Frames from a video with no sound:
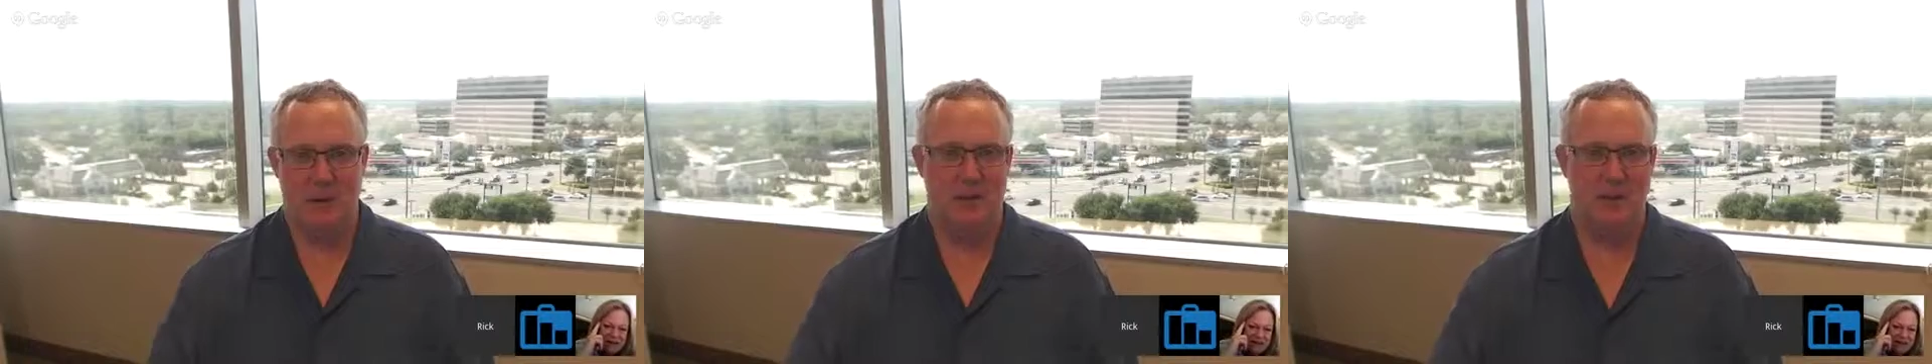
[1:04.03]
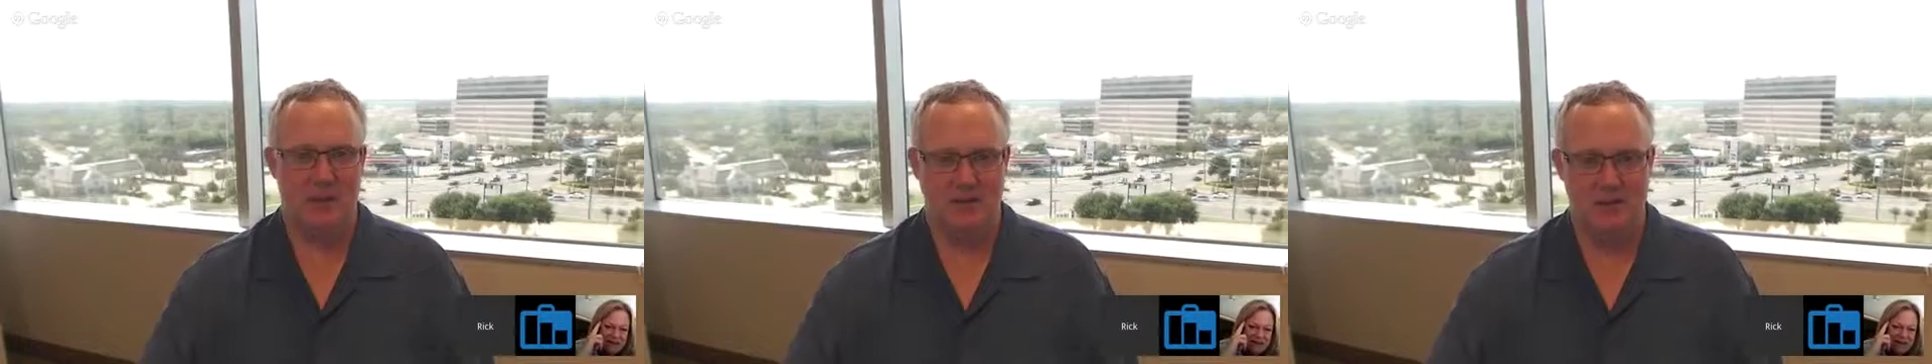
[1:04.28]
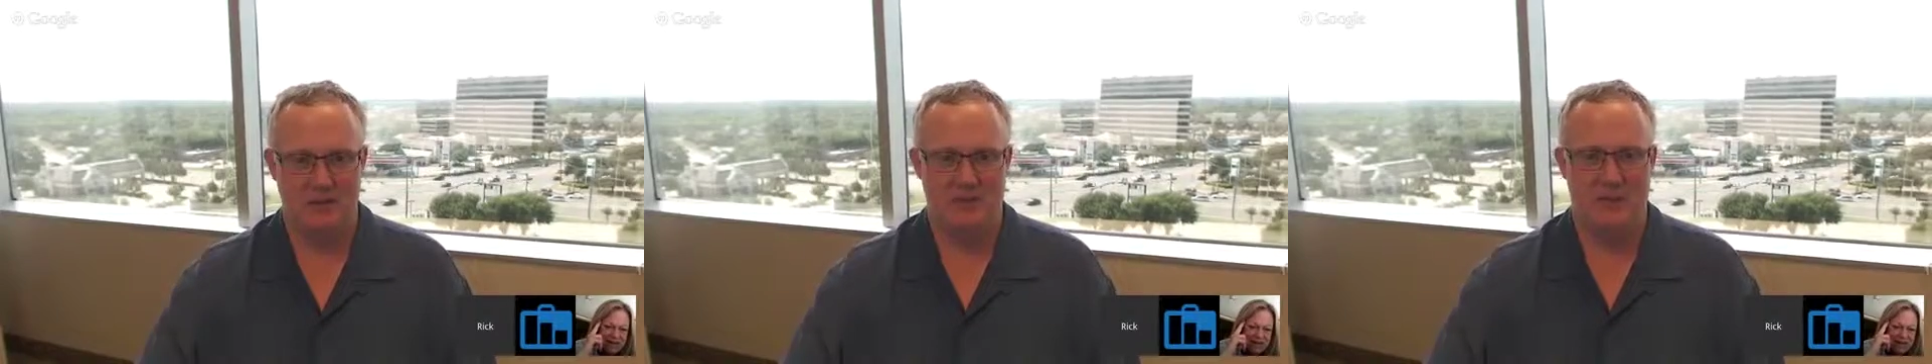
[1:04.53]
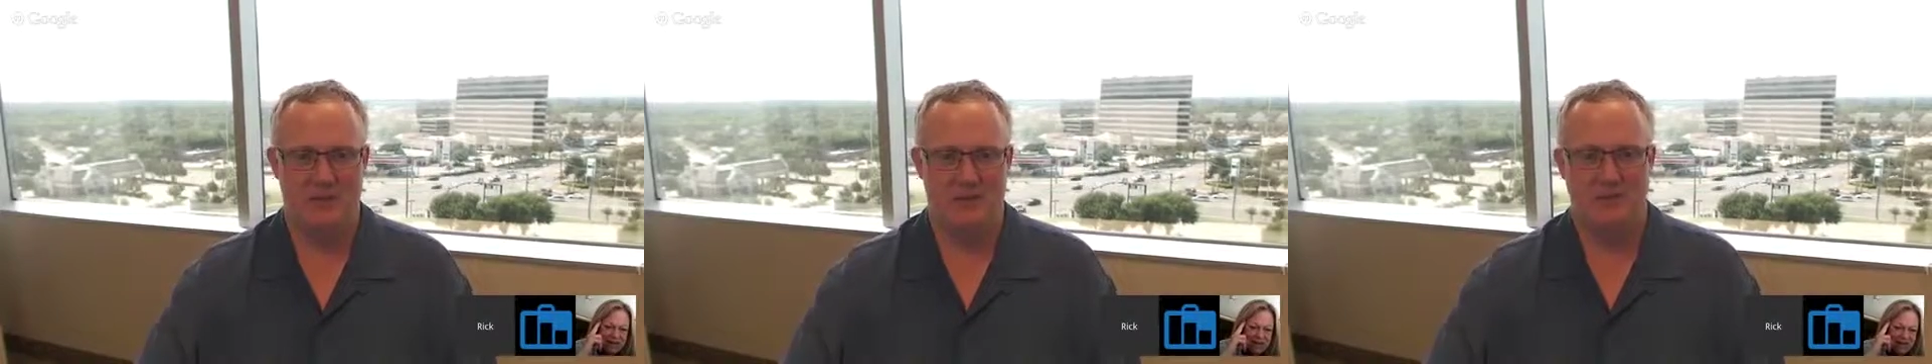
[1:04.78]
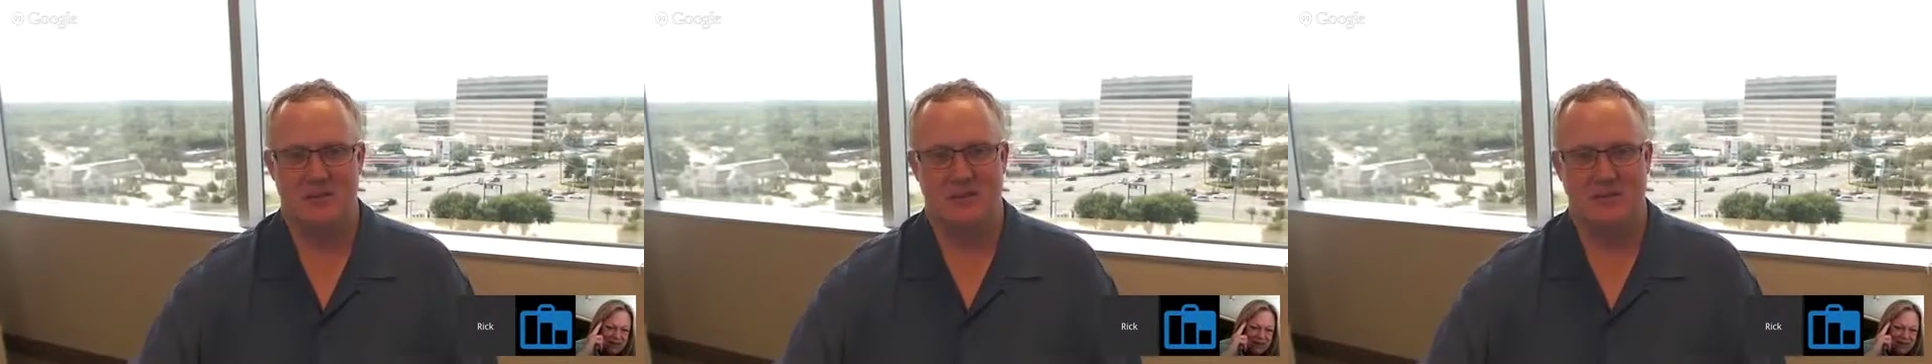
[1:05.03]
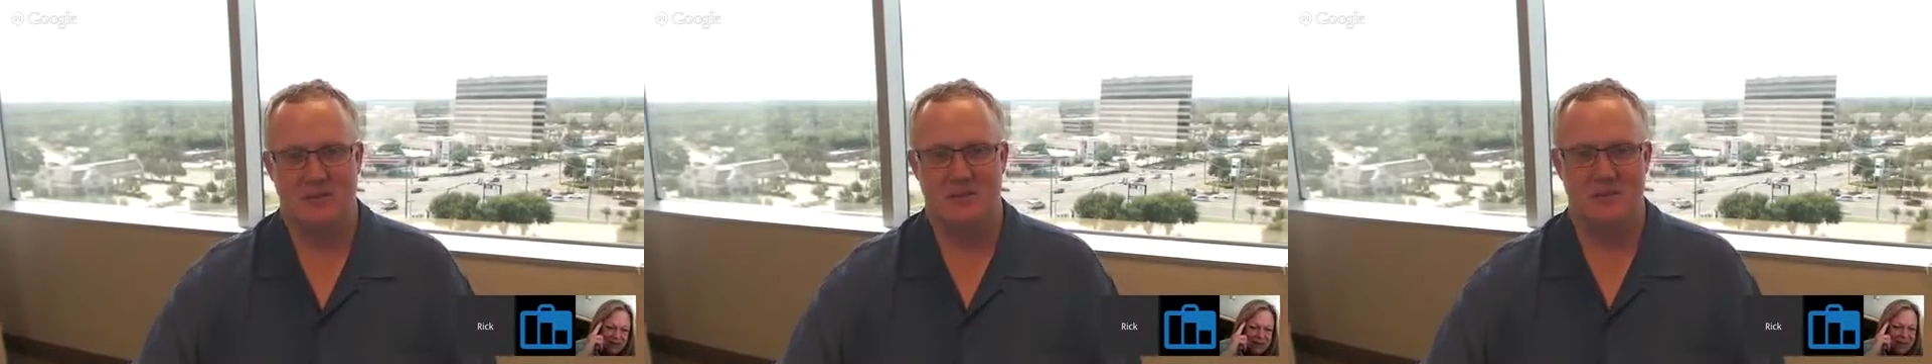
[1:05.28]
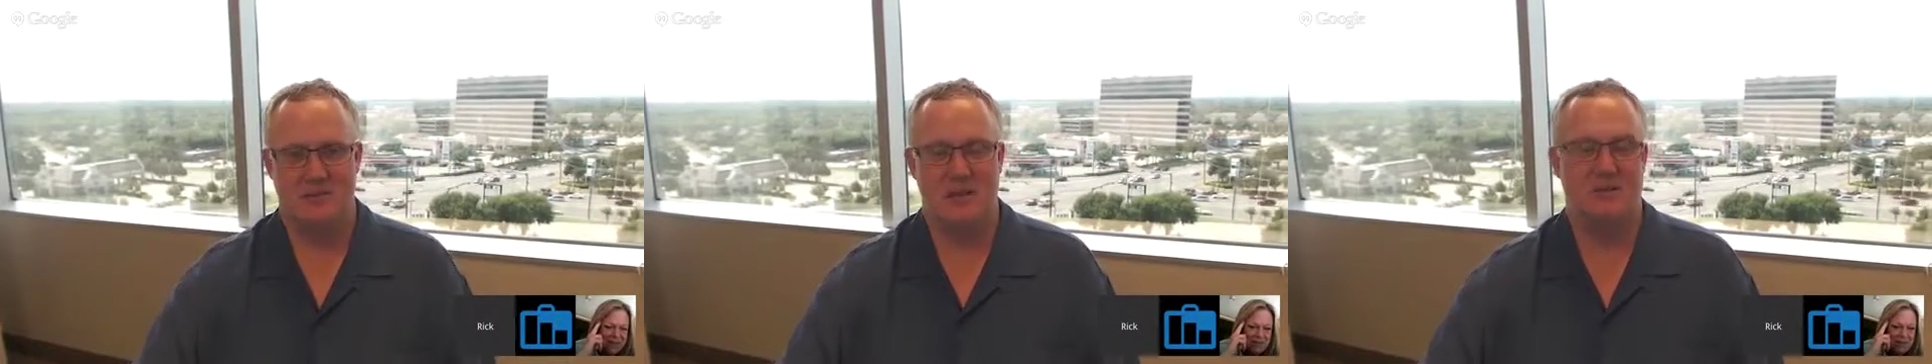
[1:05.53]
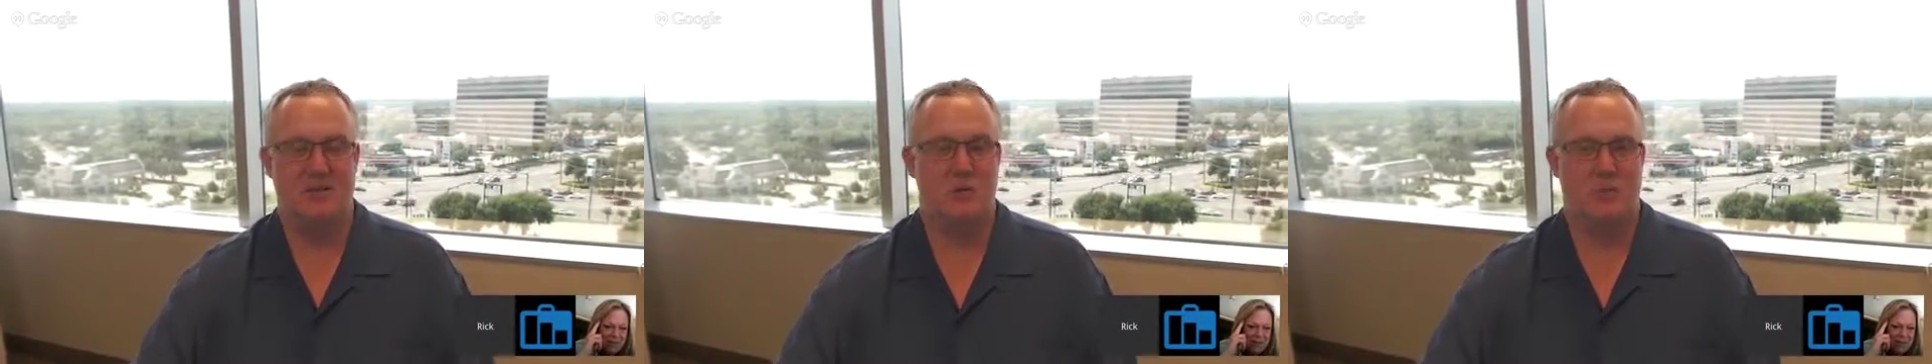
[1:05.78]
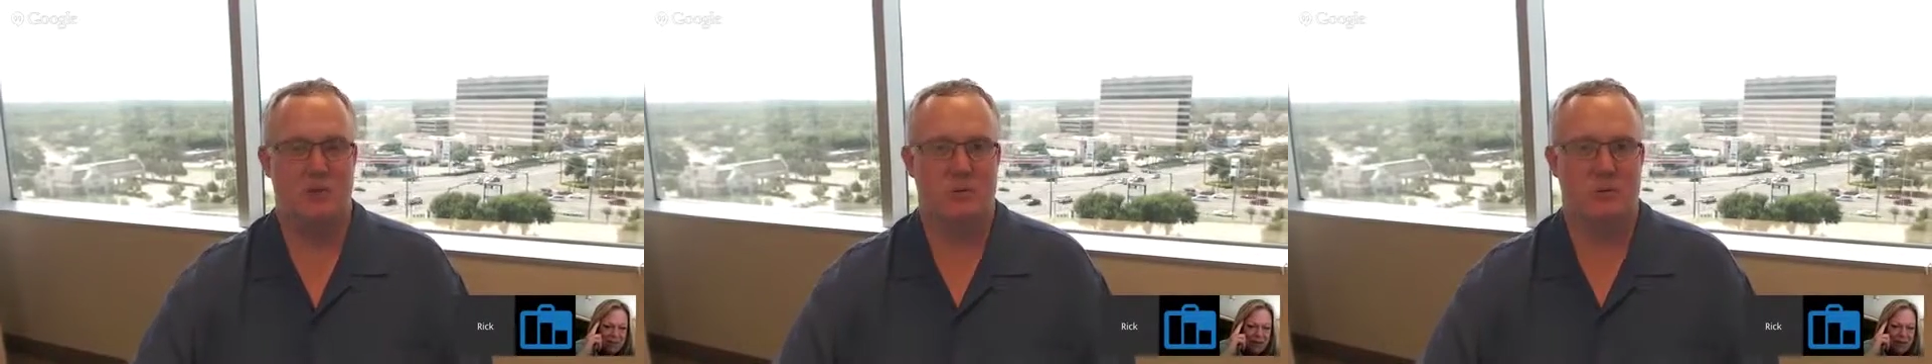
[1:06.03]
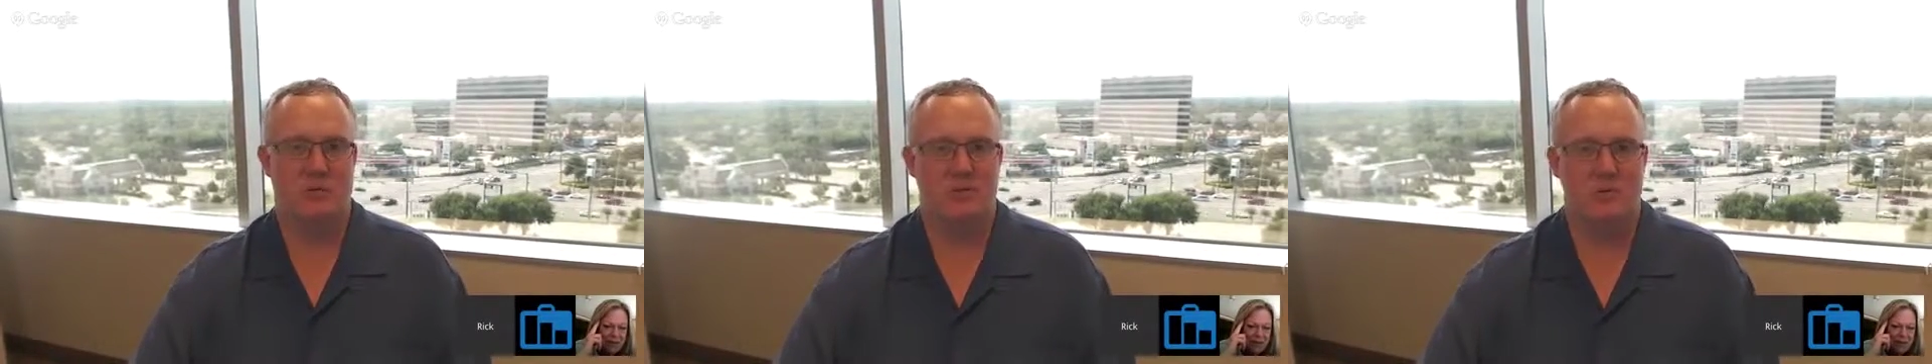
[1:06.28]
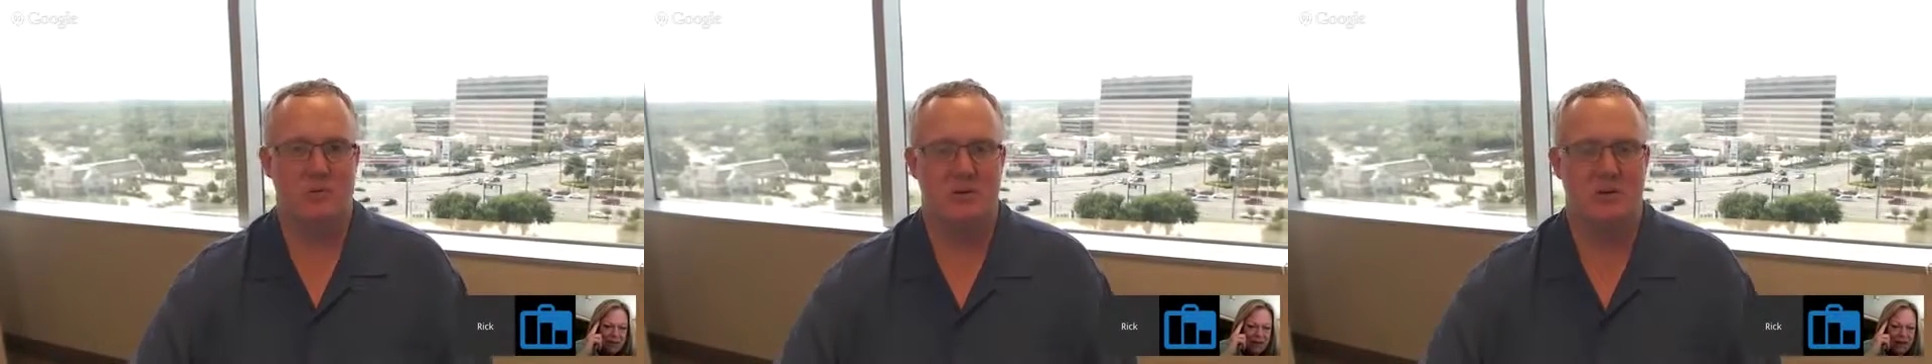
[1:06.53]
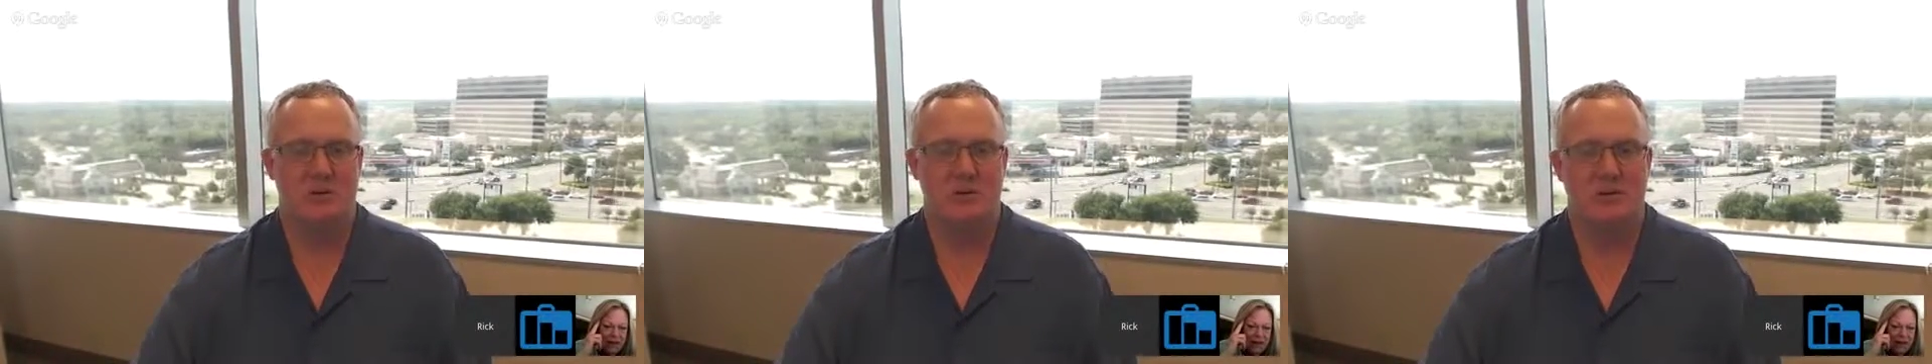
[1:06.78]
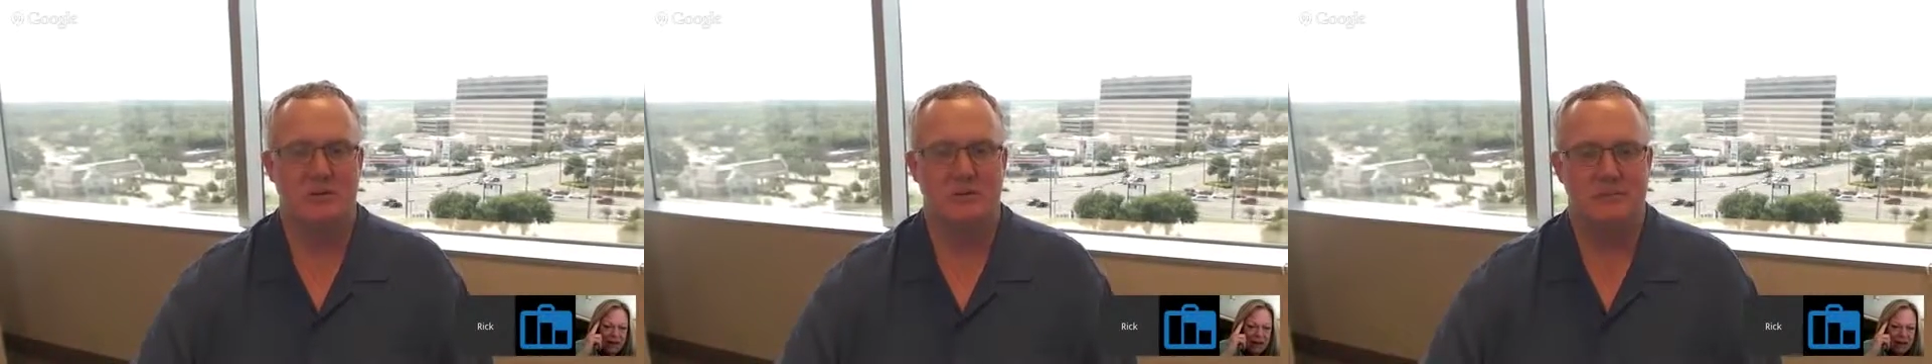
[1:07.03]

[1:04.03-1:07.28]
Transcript: bucket list, and it sounds like this is definitely one of the places I want to visit.